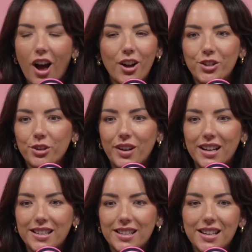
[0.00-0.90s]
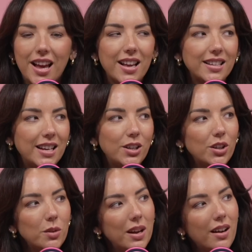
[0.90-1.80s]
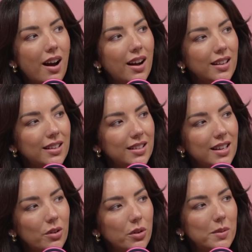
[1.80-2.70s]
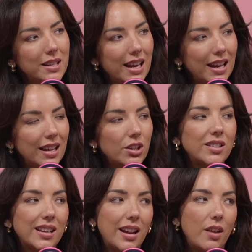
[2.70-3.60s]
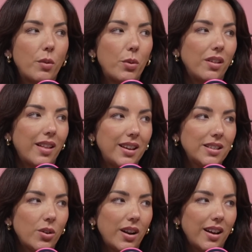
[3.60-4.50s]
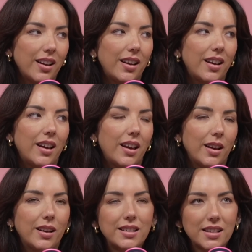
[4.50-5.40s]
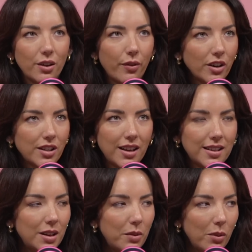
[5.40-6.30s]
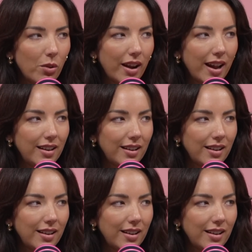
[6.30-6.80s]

Underrated. See doing the wee garland and all the wee decorations, and then if you put the lights on it, because it's the first thing you see when you walk in.